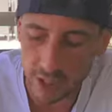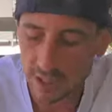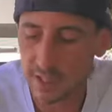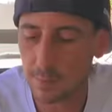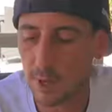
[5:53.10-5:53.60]

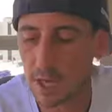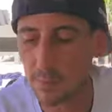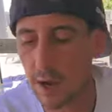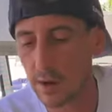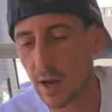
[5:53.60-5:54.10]
accept
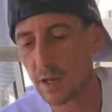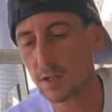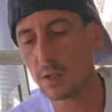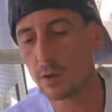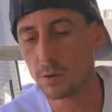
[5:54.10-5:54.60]
PayPal, guys,
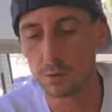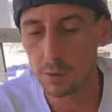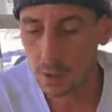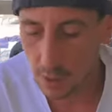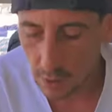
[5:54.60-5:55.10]
so
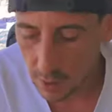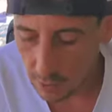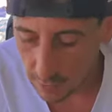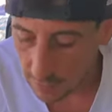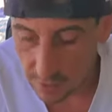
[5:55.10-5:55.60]

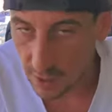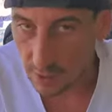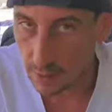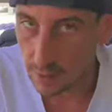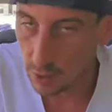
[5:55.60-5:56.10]
that's it.
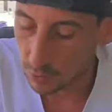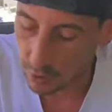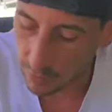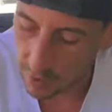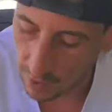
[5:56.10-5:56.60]
That's the only
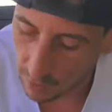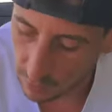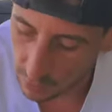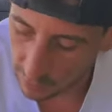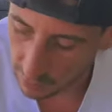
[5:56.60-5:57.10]
way I'll
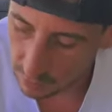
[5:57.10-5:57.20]
do it.